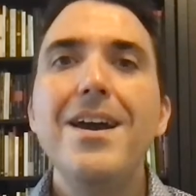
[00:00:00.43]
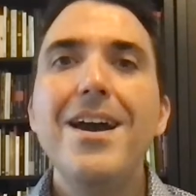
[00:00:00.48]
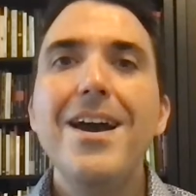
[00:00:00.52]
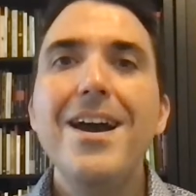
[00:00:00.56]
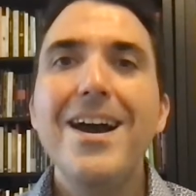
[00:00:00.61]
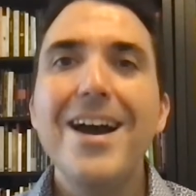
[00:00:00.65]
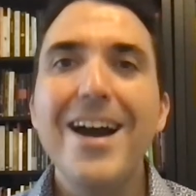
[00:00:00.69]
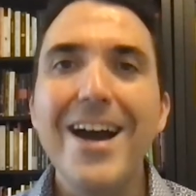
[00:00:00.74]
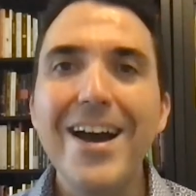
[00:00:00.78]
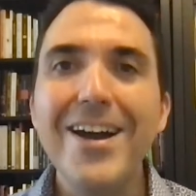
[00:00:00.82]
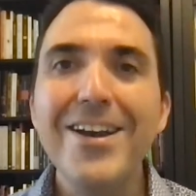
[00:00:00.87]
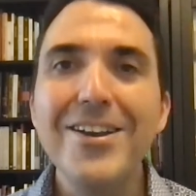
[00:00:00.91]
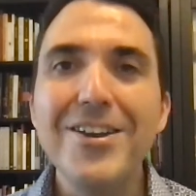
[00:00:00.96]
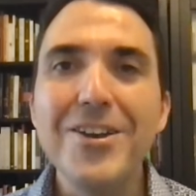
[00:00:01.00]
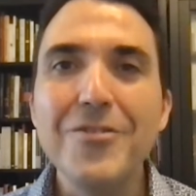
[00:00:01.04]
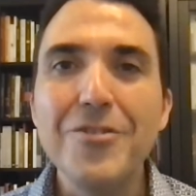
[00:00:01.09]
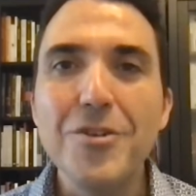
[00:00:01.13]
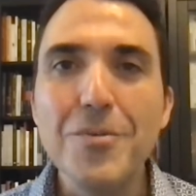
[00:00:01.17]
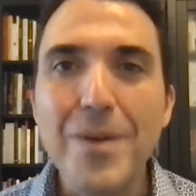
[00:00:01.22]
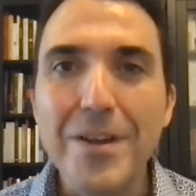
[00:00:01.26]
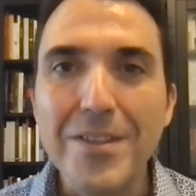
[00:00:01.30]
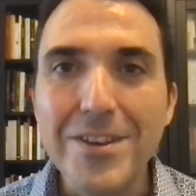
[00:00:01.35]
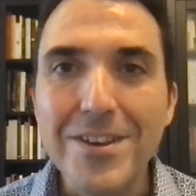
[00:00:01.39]
Hi,
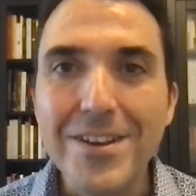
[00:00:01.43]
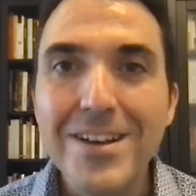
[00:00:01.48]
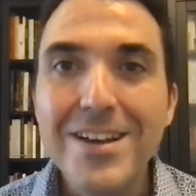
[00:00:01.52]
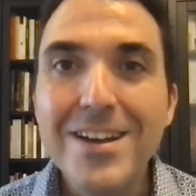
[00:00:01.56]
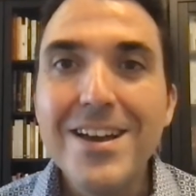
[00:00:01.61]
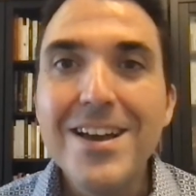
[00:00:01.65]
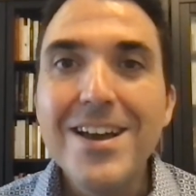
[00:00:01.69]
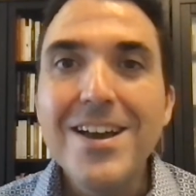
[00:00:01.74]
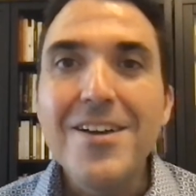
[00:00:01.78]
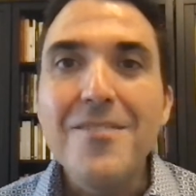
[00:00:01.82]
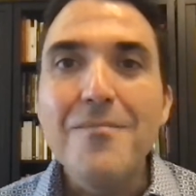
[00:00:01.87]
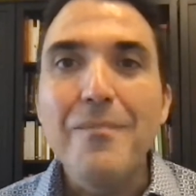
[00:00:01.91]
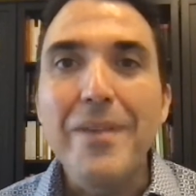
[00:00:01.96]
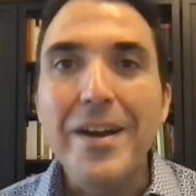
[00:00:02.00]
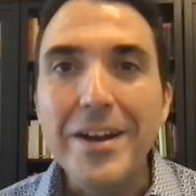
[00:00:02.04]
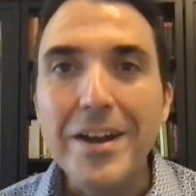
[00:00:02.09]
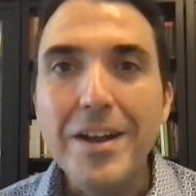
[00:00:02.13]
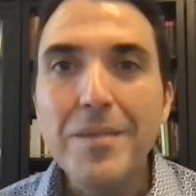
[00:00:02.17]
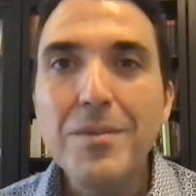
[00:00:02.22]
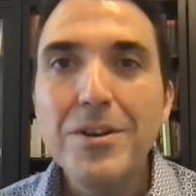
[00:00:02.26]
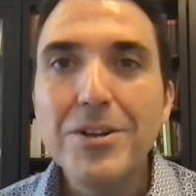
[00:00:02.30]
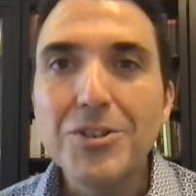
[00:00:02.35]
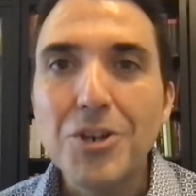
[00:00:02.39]
everybody. My
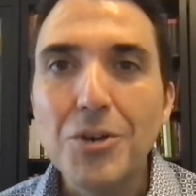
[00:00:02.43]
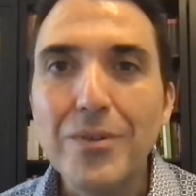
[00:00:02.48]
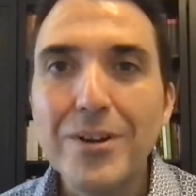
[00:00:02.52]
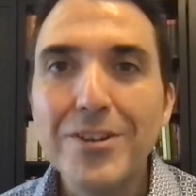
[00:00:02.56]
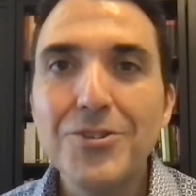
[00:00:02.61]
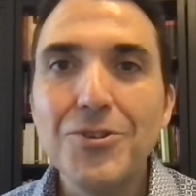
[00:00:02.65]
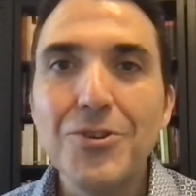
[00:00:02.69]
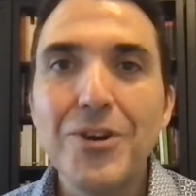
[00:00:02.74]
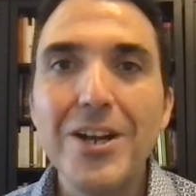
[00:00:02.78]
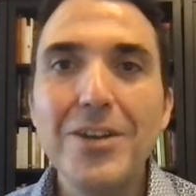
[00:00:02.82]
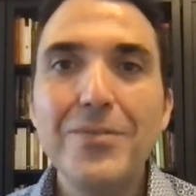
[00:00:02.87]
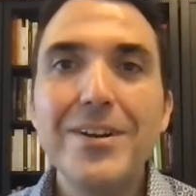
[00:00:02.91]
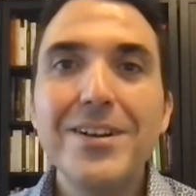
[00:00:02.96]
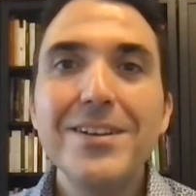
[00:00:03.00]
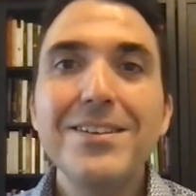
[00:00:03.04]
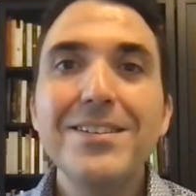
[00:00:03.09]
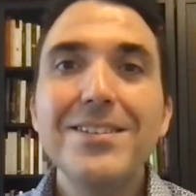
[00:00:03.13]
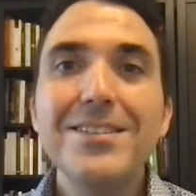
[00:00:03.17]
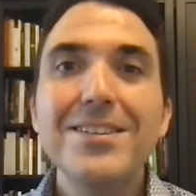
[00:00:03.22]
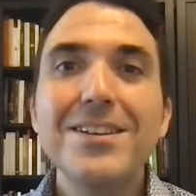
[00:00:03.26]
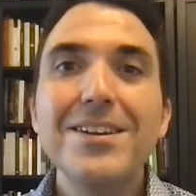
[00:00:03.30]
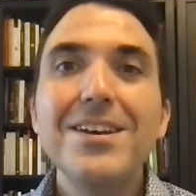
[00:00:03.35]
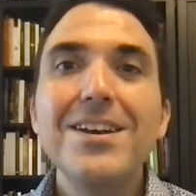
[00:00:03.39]
name is Roberto
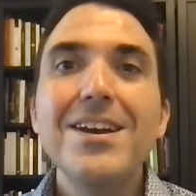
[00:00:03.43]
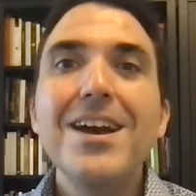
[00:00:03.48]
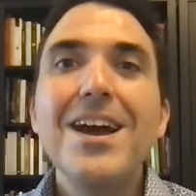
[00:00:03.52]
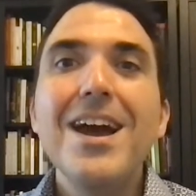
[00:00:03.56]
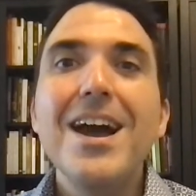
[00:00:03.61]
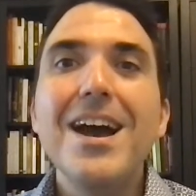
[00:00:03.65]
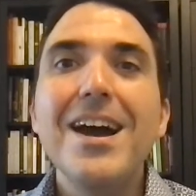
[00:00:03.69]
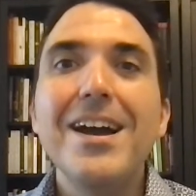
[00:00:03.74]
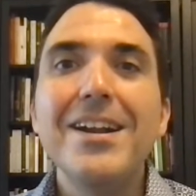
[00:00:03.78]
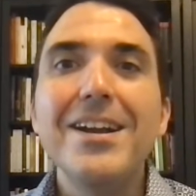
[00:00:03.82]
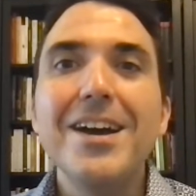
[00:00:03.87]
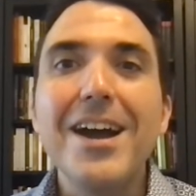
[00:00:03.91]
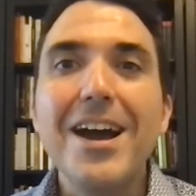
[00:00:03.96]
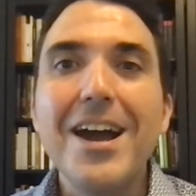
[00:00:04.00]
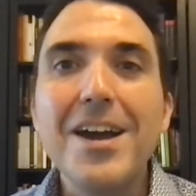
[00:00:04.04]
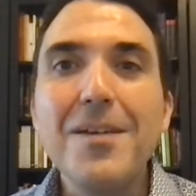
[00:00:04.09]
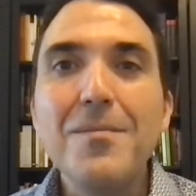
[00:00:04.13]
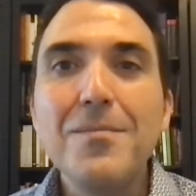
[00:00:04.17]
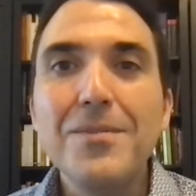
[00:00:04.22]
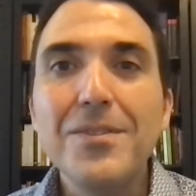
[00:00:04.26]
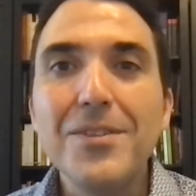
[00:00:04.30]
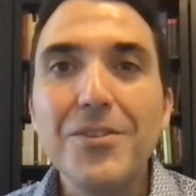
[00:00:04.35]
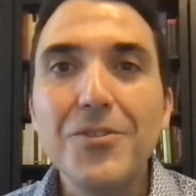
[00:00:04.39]
Alvarez, and I
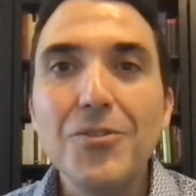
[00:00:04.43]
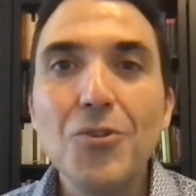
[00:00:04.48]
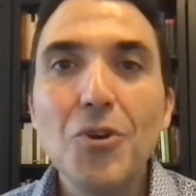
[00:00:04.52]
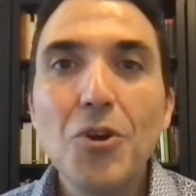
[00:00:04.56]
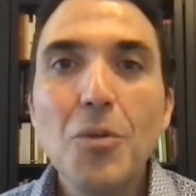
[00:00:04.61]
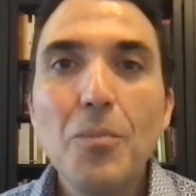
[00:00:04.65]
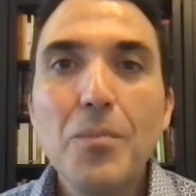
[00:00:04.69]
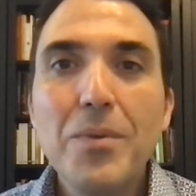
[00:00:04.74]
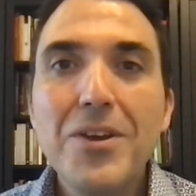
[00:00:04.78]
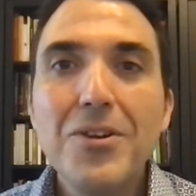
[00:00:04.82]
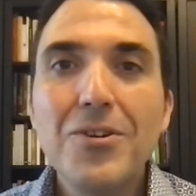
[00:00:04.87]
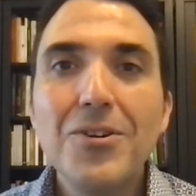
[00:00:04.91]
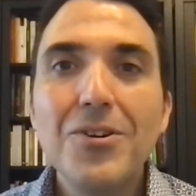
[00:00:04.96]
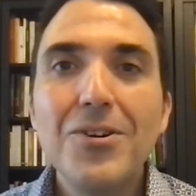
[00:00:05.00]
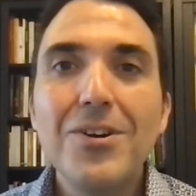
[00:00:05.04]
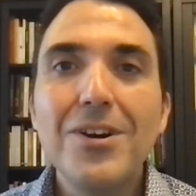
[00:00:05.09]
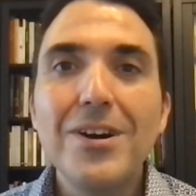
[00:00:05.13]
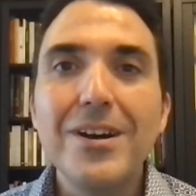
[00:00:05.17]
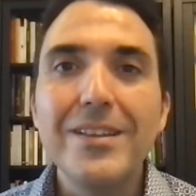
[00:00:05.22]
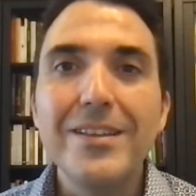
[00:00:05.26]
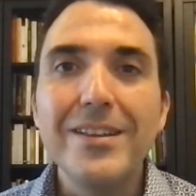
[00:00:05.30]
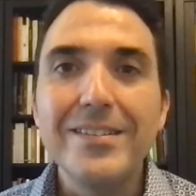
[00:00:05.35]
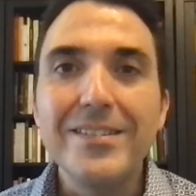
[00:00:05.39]
am the solo piccolo
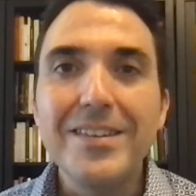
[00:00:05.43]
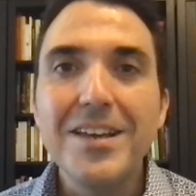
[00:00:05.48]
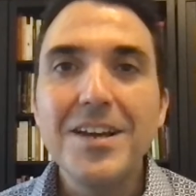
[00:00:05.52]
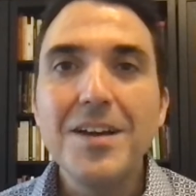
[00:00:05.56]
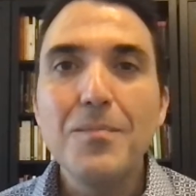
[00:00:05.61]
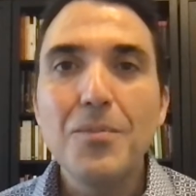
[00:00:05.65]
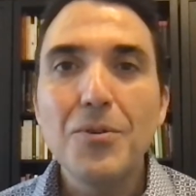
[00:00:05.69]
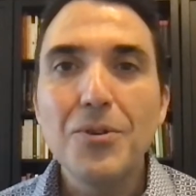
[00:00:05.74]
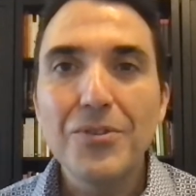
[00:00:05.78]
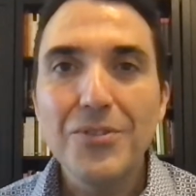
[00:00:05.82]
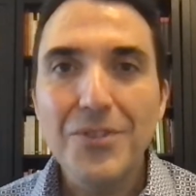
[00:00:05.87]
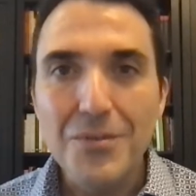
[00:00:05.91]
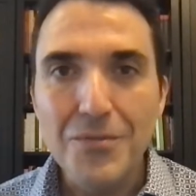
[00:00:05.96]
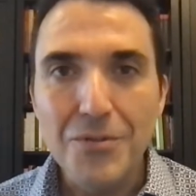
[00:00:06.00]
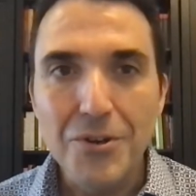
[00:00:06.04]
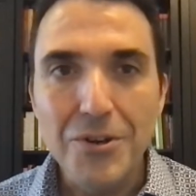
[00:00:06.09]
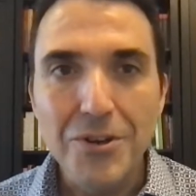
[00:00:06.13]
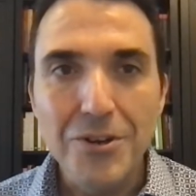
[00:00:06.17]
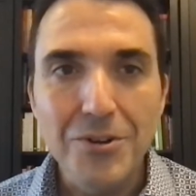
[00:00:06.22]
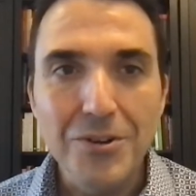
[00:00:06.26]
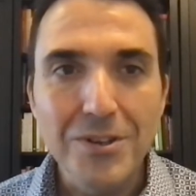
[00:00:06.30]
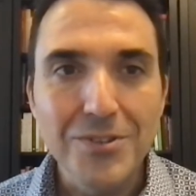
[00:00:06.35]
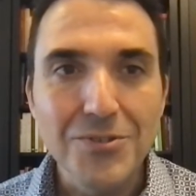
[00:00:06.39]
at the Singapore Symphony
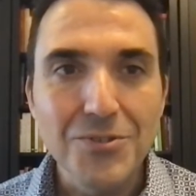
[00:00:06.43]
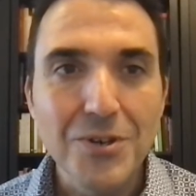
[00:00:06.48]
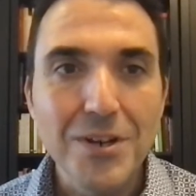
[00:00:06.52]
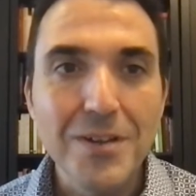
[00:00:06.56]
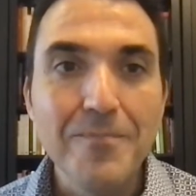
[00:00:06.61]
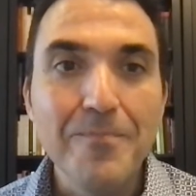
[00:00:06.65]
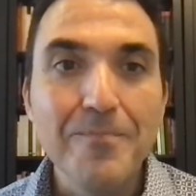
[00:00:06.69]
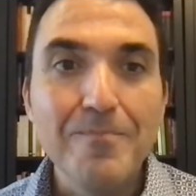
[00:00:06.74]
Orchestra.